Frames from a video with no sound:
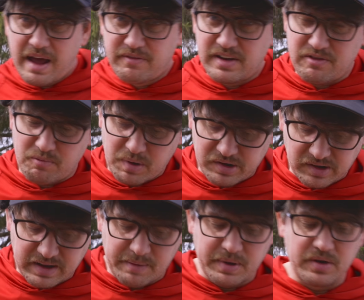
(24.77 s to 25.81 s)
I have today from Project
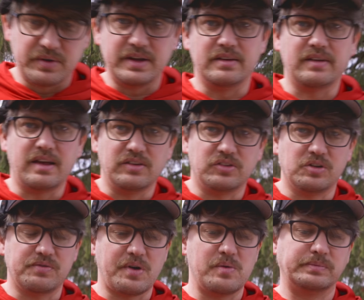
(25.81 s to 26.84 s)
Lab Coat is a
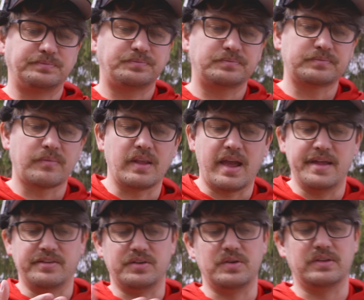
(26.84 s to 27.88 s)
servo,
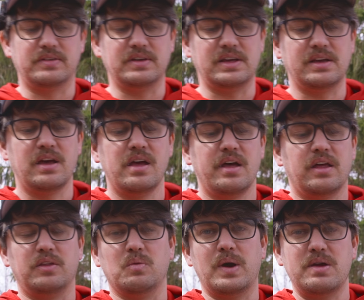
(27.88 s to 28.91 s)
and so you can see
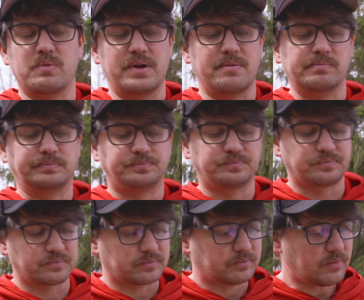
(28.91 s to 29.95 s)
the white rim
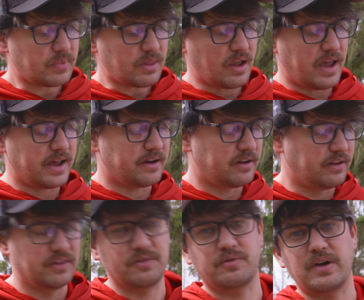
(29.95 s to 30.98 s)
and
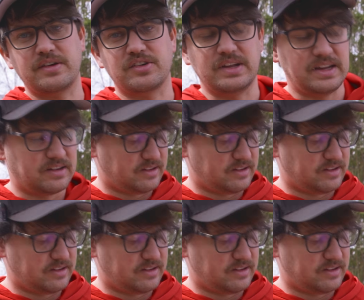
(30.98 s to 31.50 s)
the fresh, clean